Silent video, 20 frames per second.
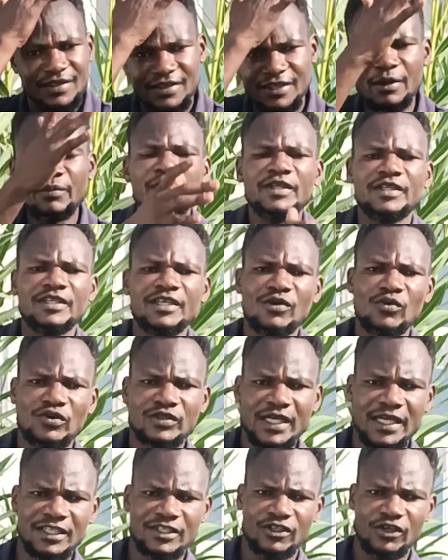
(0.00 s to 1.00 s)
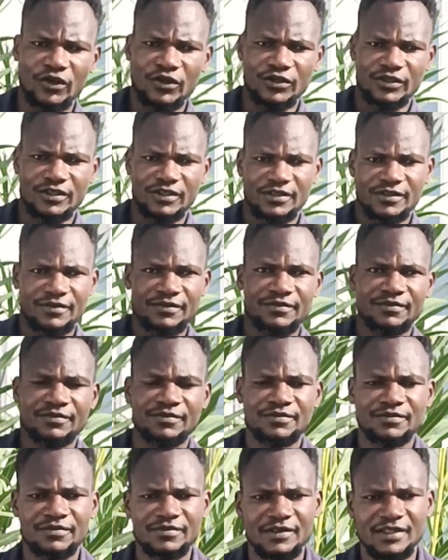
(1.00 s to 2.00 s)
The meeting was adjourned,
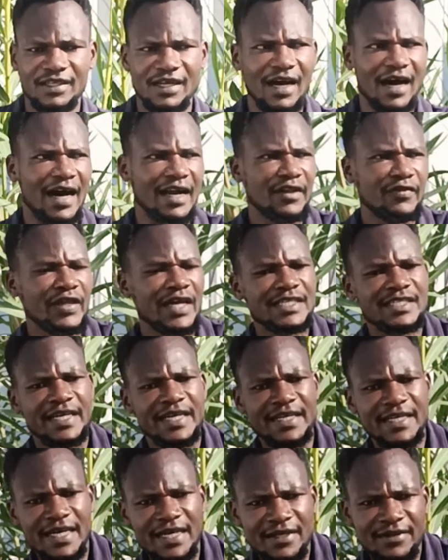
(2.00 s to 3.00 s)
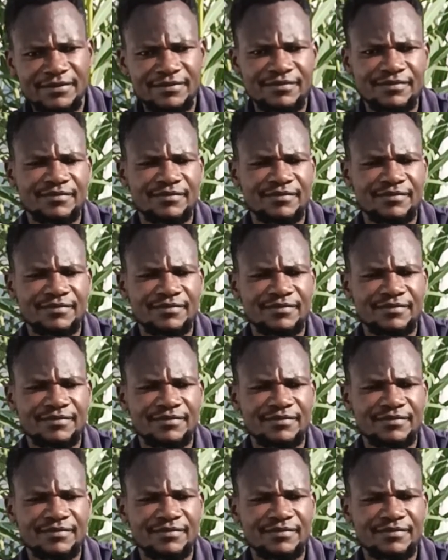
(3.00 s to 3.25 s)
and the agenda